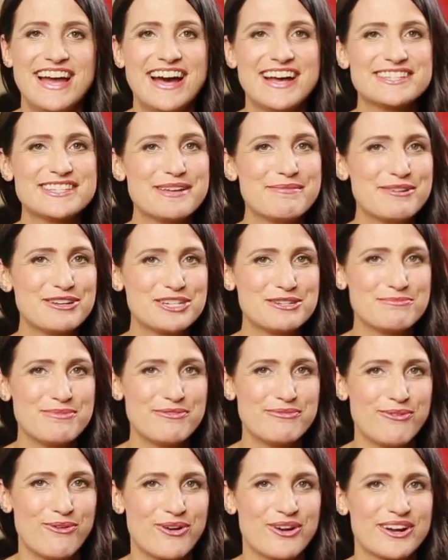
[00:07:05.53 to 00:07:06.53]
As I mentioned
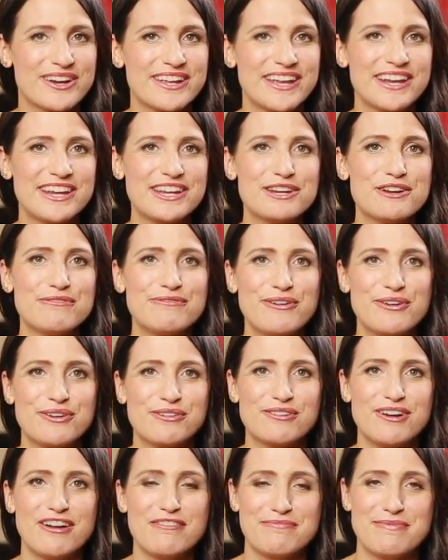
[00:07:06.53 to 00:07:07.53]
before, getting your
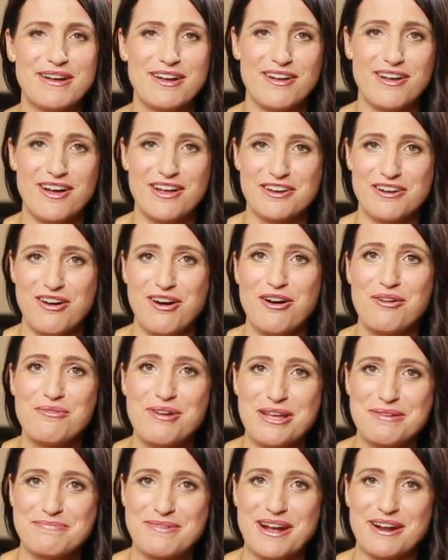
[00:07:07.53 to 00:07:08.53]
photograph on an
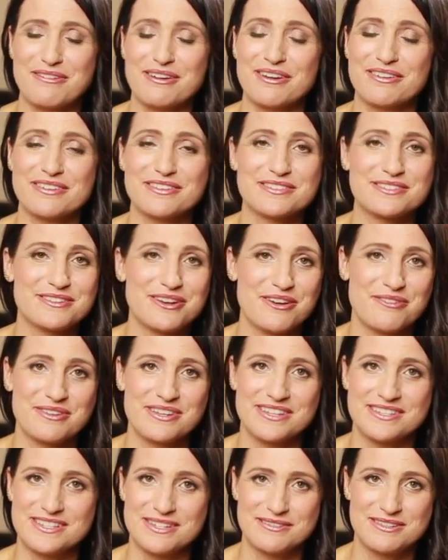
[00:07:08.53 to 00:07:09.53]
all-white background is no
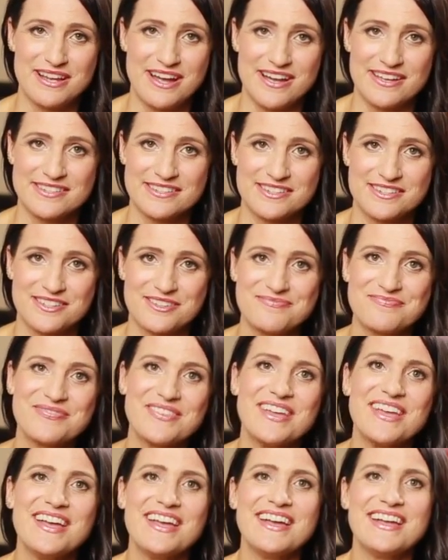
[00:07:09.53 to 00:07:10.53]
easy task.
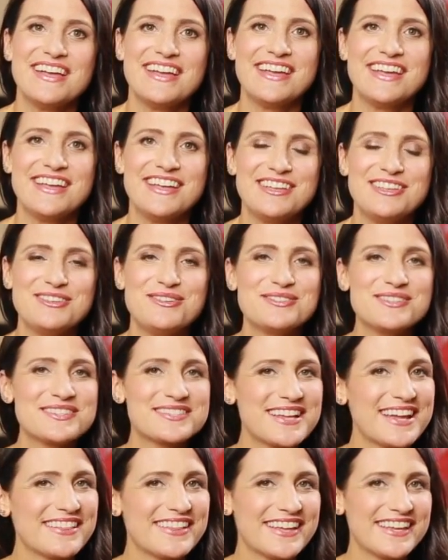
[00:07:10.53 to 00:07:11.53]
Use a
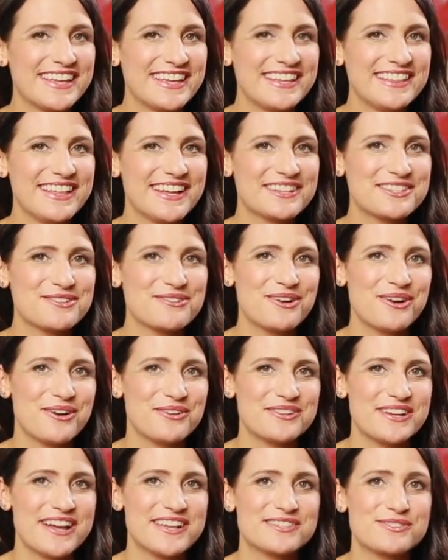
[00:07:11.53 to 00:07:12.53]
site like Elance or
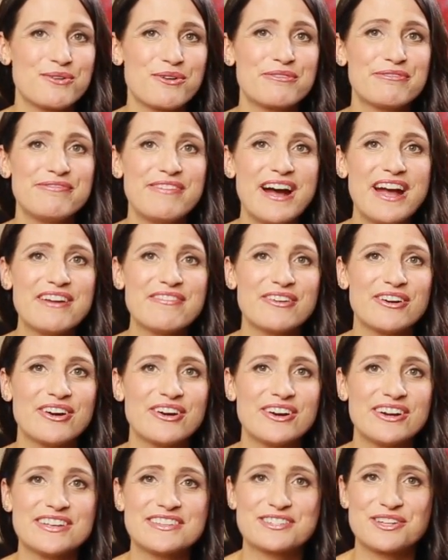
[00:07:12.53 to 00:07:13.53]
Odesk or
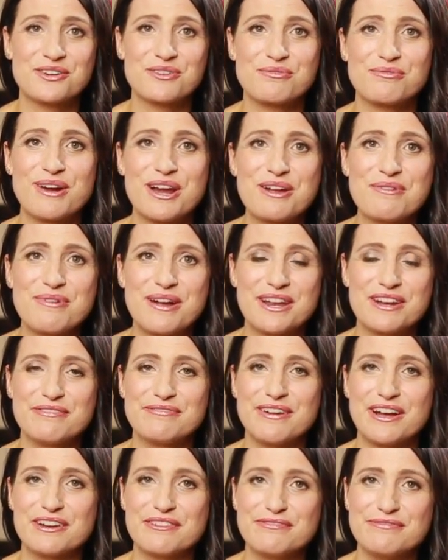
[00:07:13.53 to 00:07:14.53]
Fiverr is a great way to
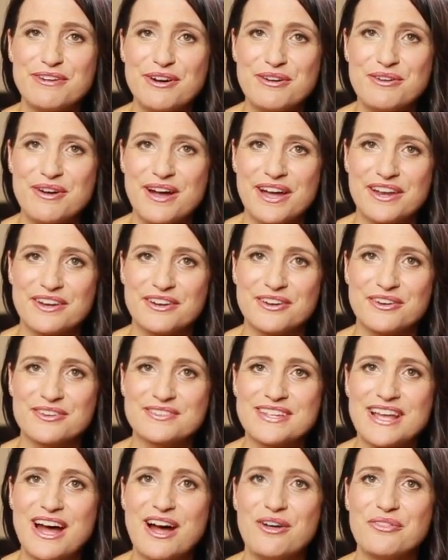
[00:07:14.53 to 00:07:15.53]
find photo
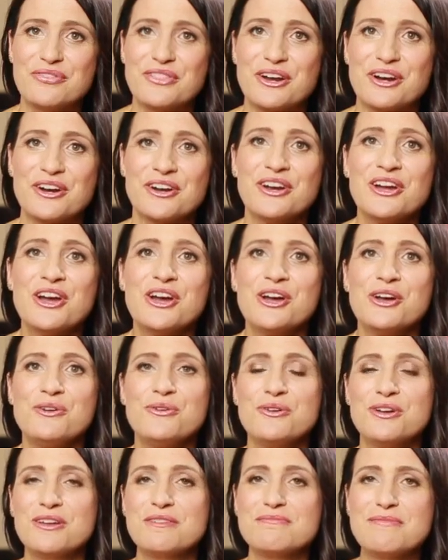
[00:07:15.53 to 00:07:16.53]
editors out there
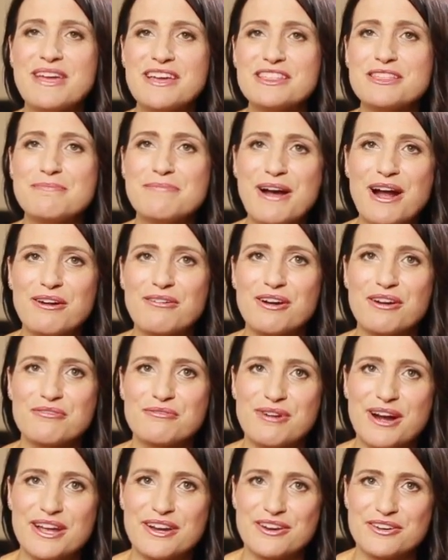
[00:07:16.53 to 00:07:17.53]
who can make the
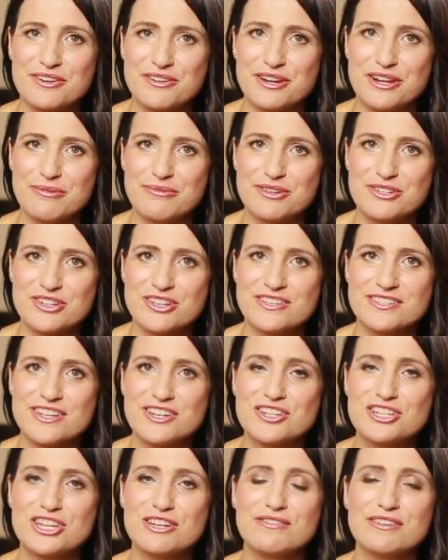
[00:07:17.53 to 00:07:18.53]
background white on your images,
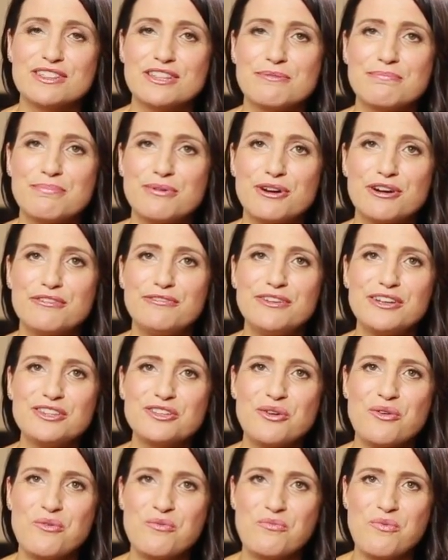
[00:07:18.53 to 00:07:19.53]
achieving the
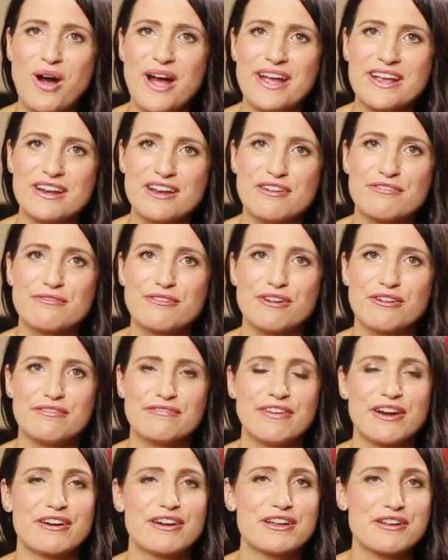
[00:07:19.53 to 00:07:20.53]
perfect white for a
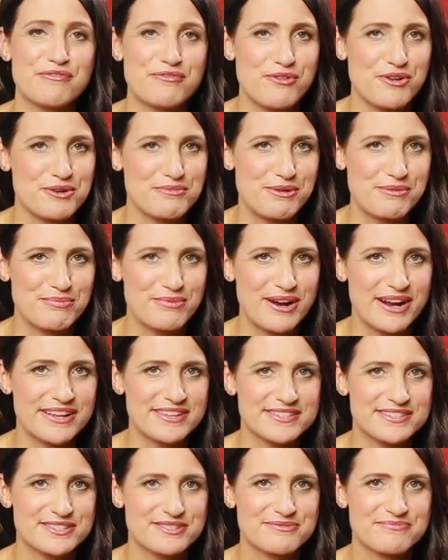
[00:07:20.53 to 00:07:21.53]
very affordable
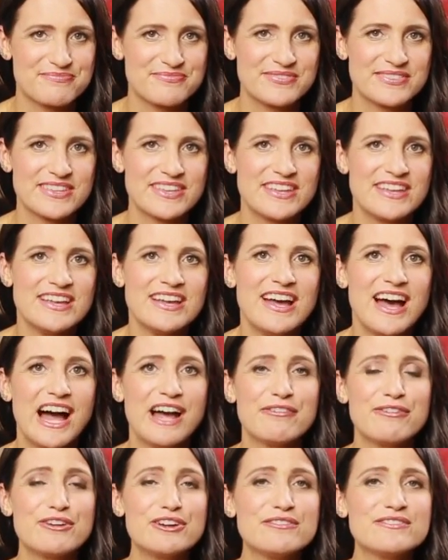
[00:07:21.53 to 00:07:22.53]
price.
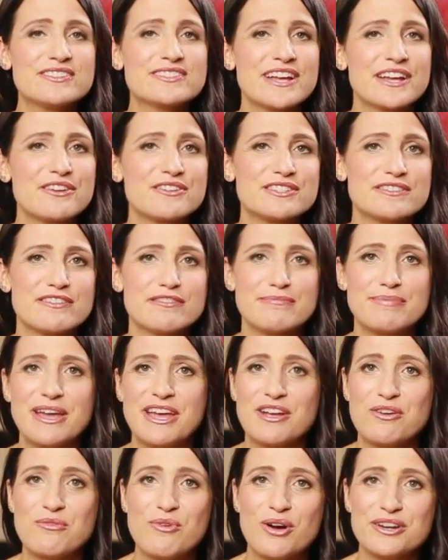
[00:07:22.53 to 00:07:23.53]
I've heard of designers even
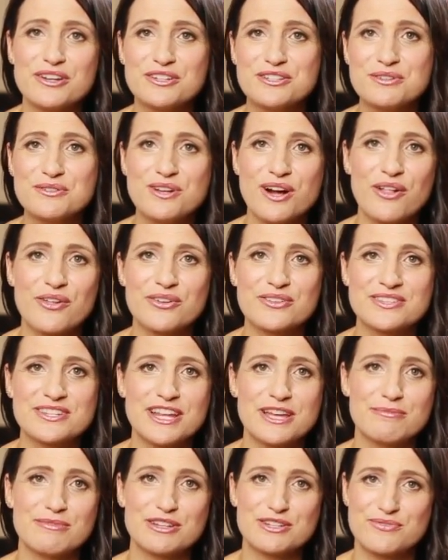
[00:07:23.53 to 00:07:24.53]
paying $1 to $2 an
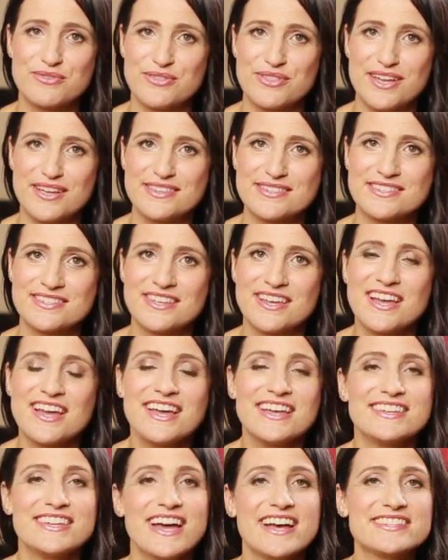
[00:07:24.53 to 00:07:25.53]
image for this.
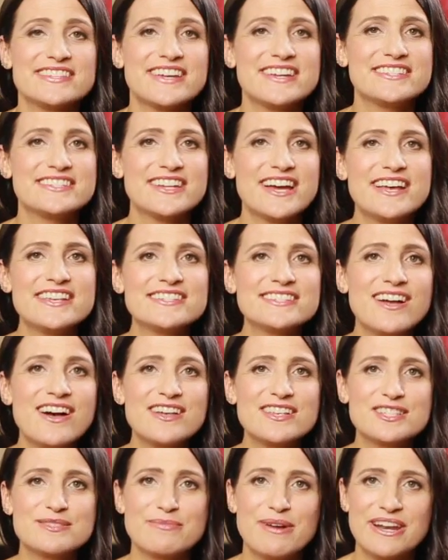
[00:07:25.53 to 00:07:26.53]
Yes, it does
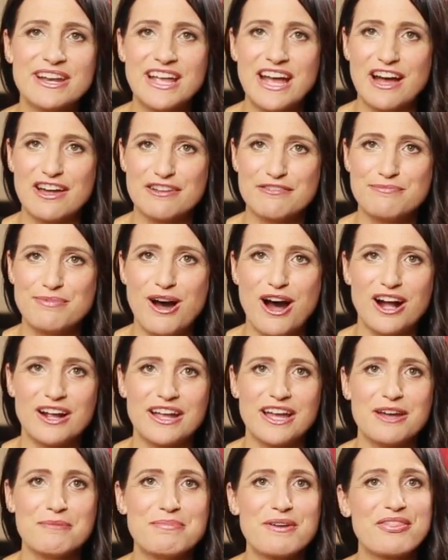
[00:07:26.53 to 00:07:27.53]
cost money out of
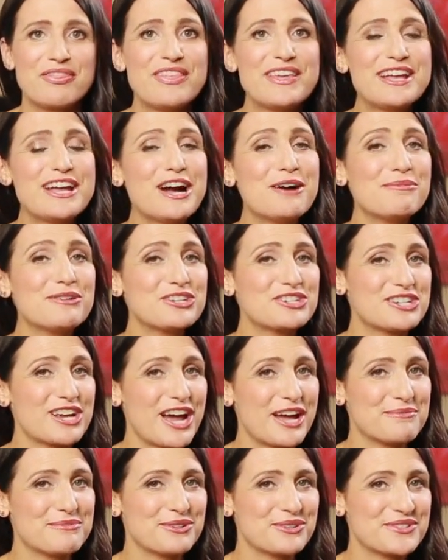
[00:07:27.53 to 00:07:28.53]
pocket, but think how much
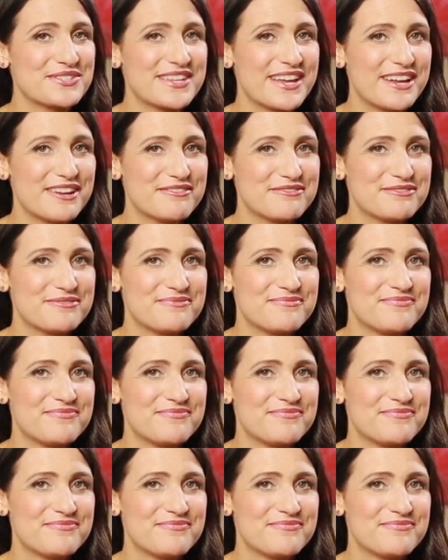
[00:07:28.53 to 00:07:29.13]
time you'll save.